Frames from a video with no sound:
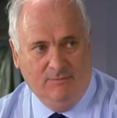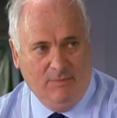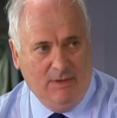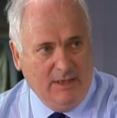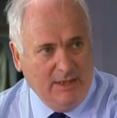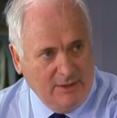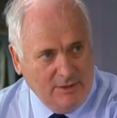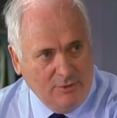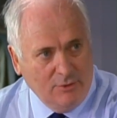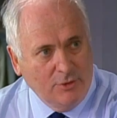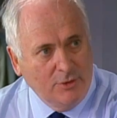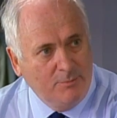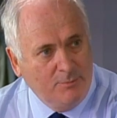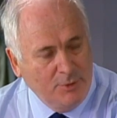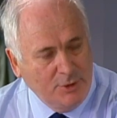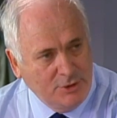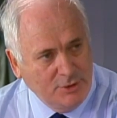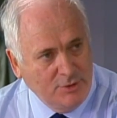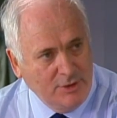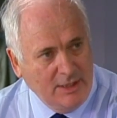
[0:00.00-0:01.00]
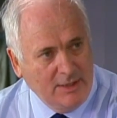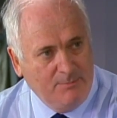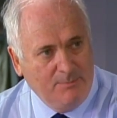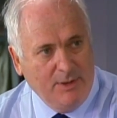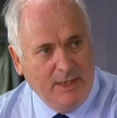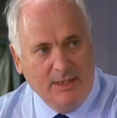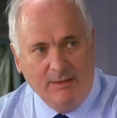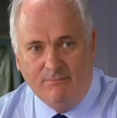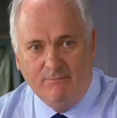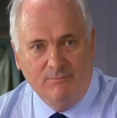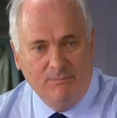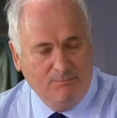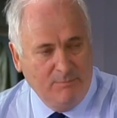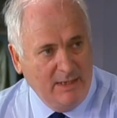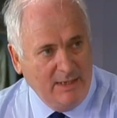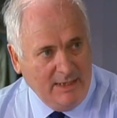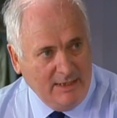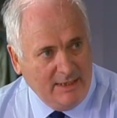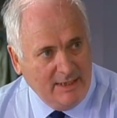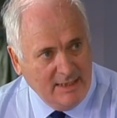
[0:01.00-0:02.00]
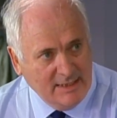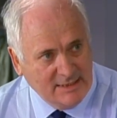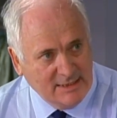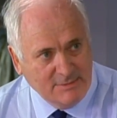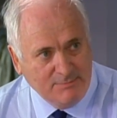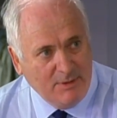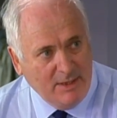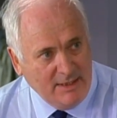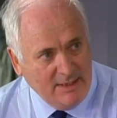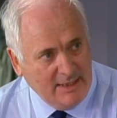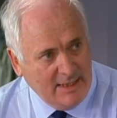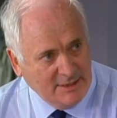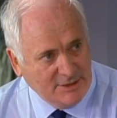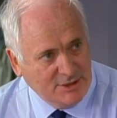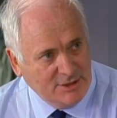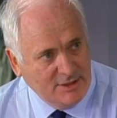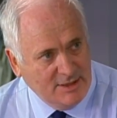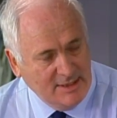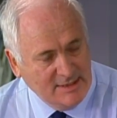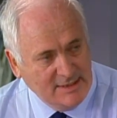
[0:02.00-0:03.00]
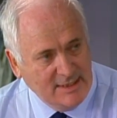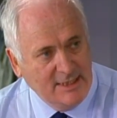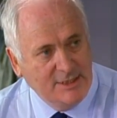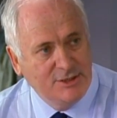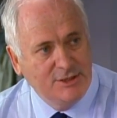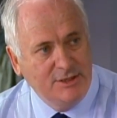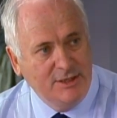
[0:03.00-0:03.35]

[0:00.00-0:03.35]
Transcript: In Europe, we're doing it by many cases by nationalisation.